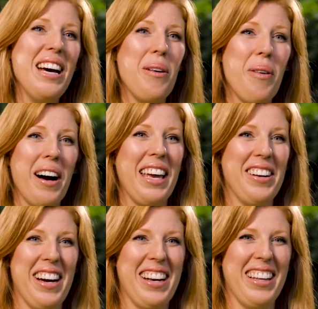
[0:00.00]
walking
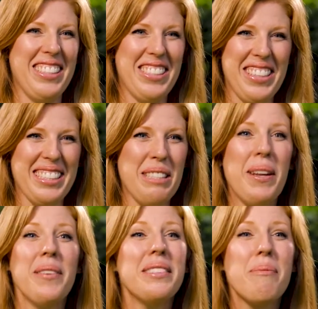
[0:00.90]
around on the streets, but
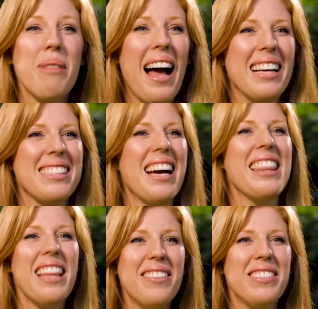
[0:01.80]
it was a blast. I
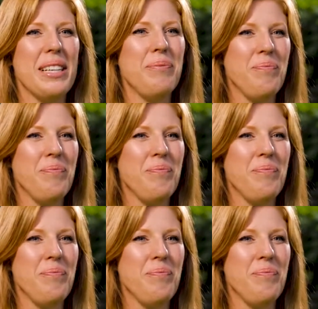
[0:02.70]
loved it.